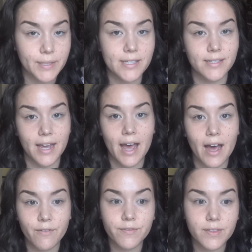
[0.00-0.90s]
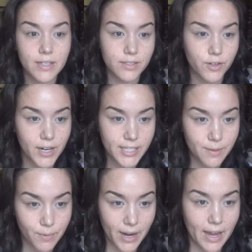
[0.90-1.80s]
but since I have these
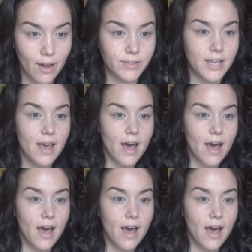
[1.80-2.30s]
crazy breakouts,